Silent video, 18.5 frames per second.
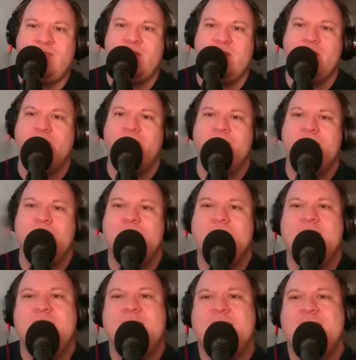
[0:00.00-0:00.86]
So
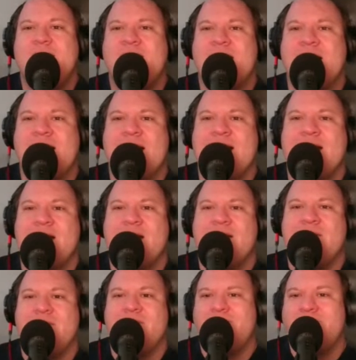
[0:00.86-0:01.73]

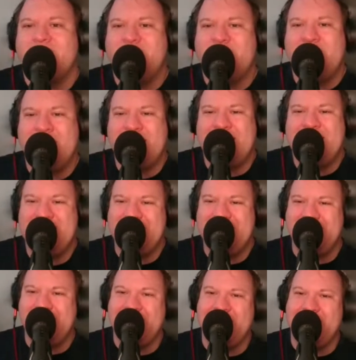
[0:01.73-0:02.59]
uh,
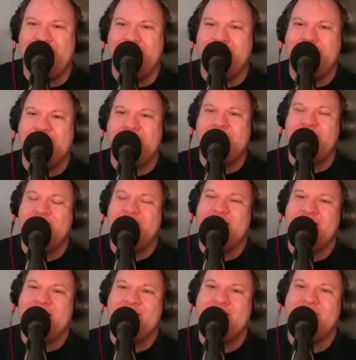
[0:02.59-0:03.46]
Johnny wonders
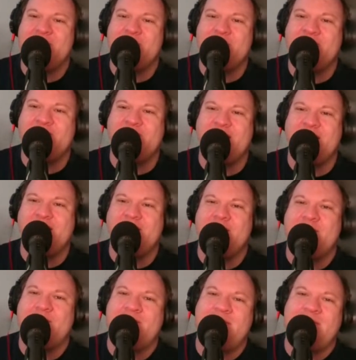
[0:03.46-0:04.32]
if someone's trying
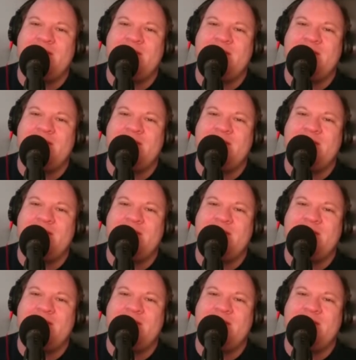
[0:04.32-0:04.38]
to